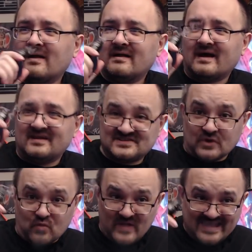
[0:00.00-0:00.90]
And it's
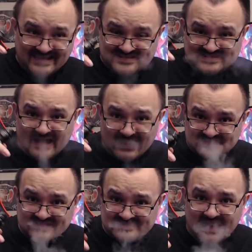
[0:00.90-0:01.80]
already
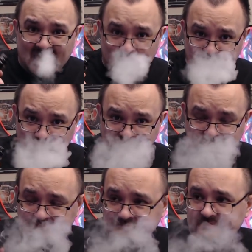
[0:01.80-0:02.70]
starting to happen.
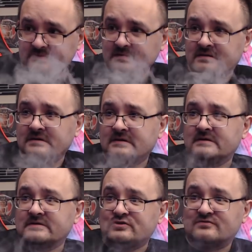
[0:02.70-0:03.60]

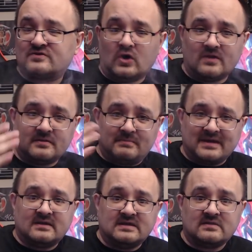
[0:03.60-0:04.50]
You've got the
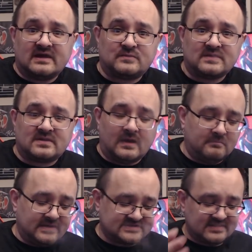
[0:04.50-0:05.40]
bigger e-liquid
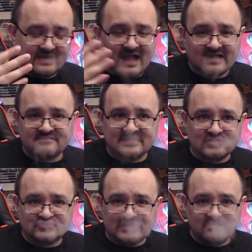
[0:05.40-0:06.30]
companies like
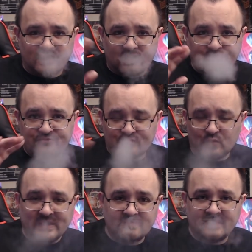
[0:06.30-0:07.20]
IVG that are
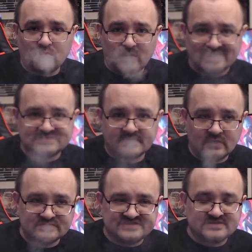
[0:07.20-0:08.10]
throwing their weight
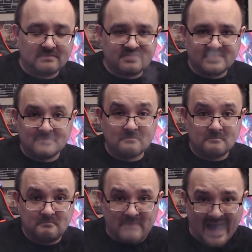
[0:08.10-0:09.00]
around something
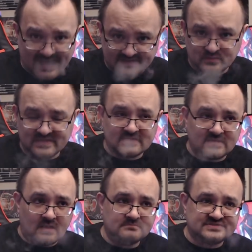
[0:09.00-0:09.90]
bad when it
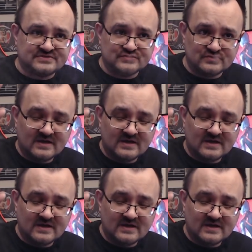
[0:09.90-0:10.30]
comes to